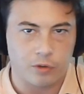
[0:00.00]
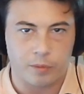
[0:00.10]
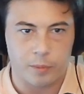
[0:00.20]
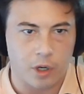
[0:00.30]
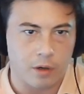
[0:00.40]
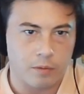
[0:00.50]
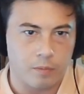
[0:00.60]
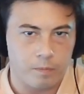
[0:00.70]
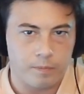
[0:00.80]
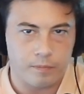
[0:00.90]
from, you know,
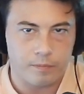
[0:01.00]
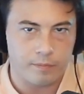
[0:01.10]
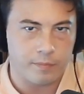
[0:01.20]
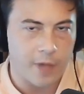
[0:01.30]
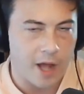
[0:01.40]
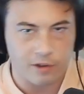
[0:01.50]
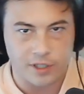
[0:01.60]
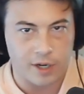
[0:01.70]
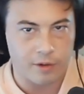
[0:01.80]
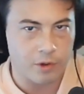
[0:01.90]

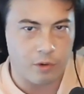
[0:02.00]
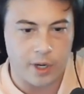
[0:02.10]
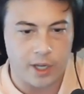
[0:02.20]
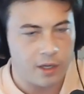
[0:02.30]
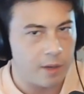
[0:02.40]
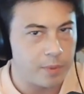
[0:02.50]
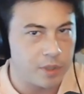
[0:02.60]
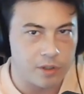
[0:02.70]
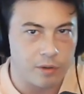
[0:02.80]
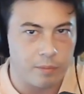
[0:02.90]
Alexander the Great up
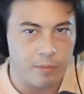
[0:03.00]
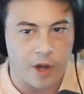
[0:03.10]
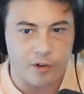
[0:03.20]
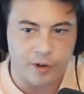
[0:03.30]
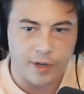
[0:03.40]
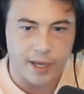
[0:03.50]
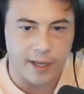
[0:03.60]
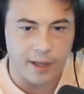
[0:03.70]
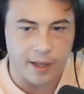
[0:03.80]
until modern day.